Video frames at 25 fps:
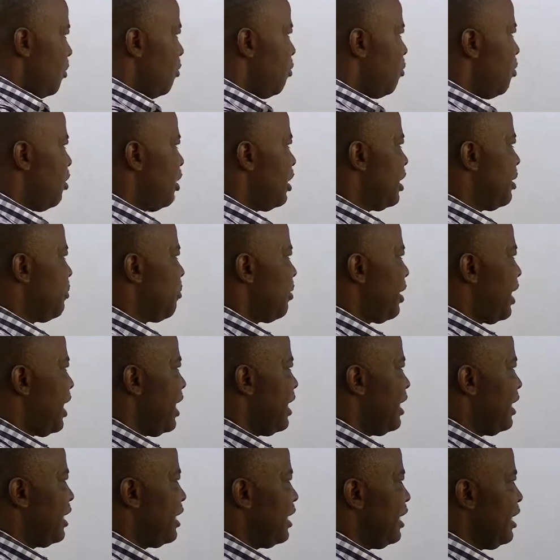Bond
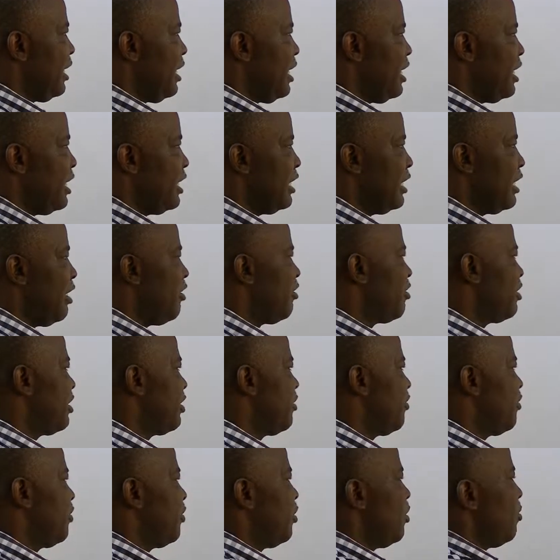polarity results
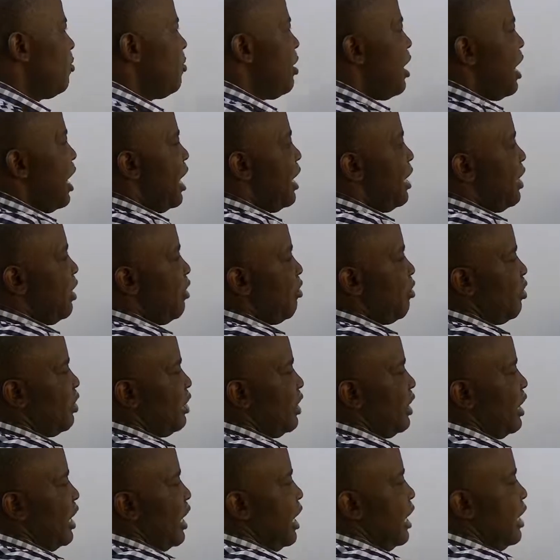from unequal
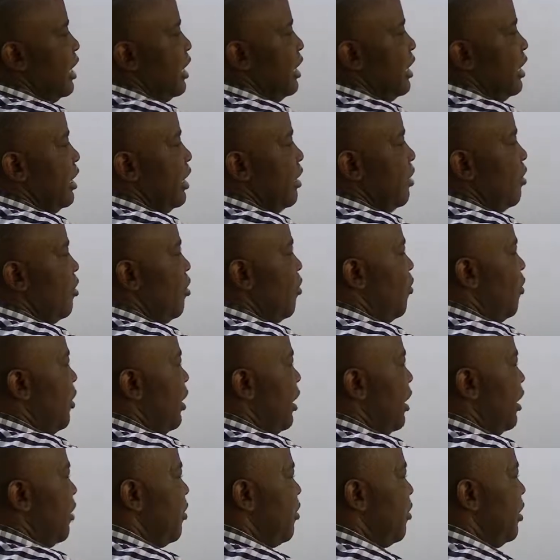sharing of
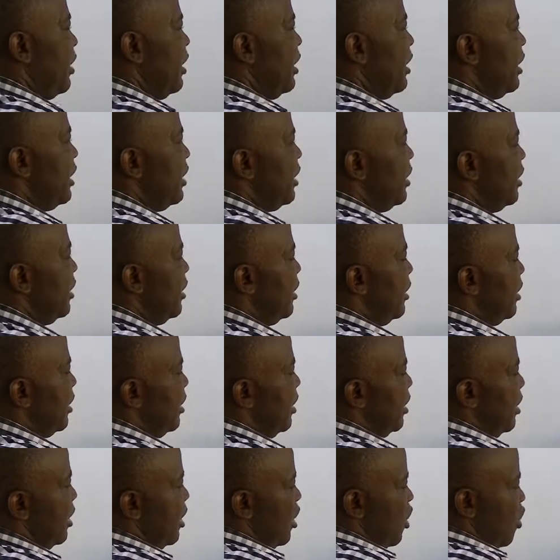electrons
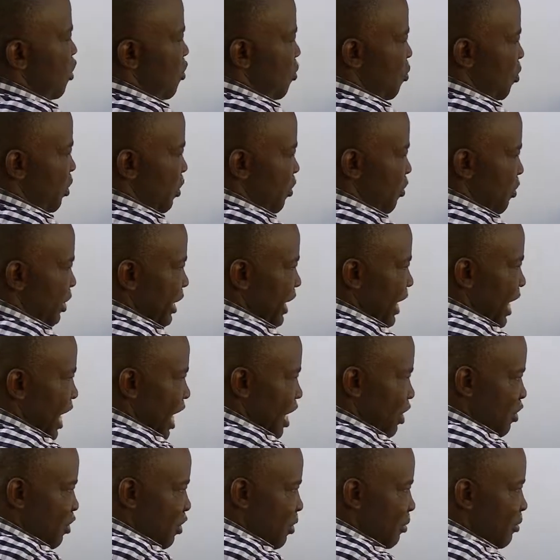between
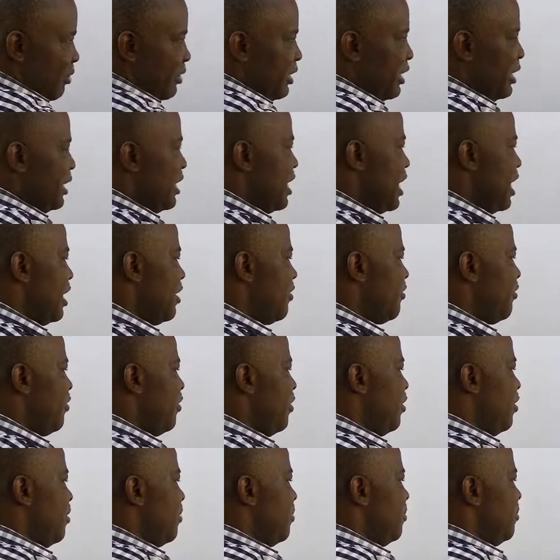atoms that
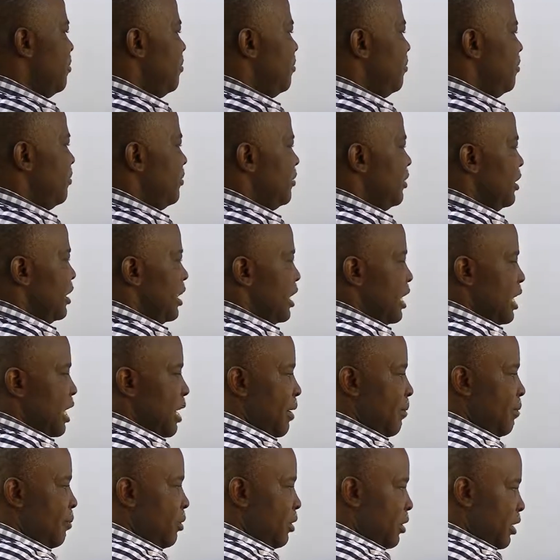form
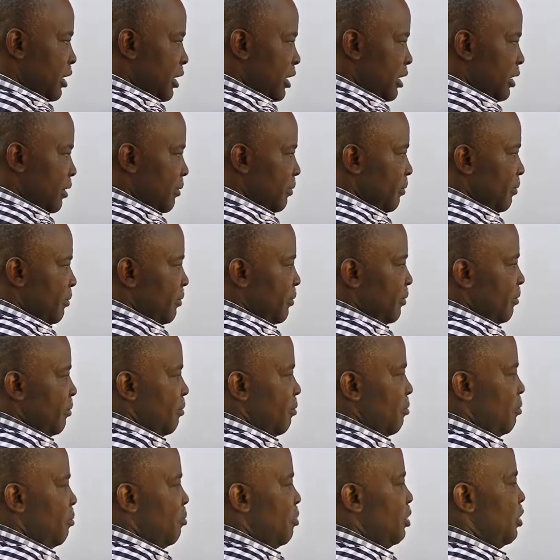the bond,
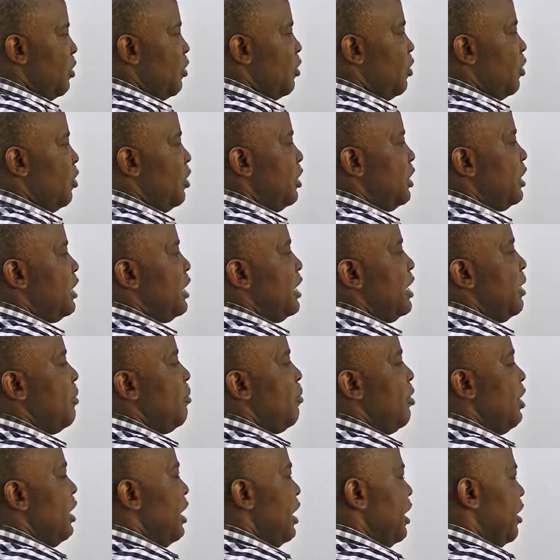because the
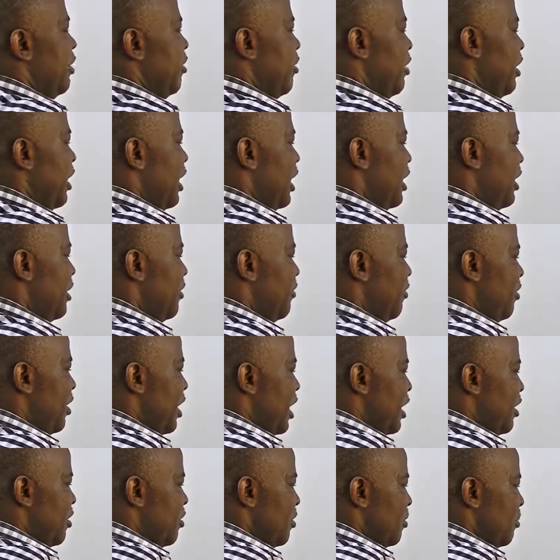more electronegative
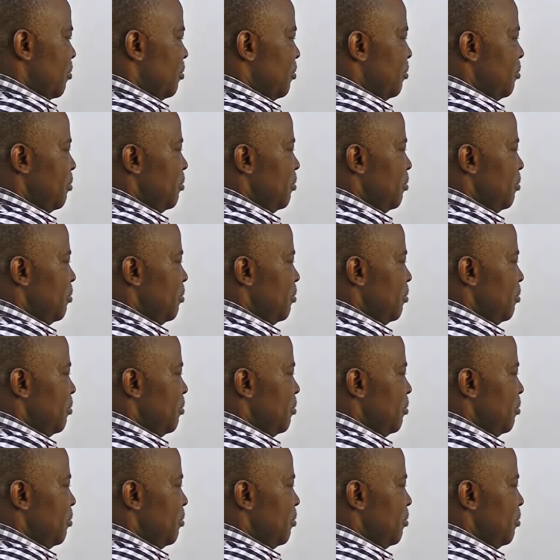atom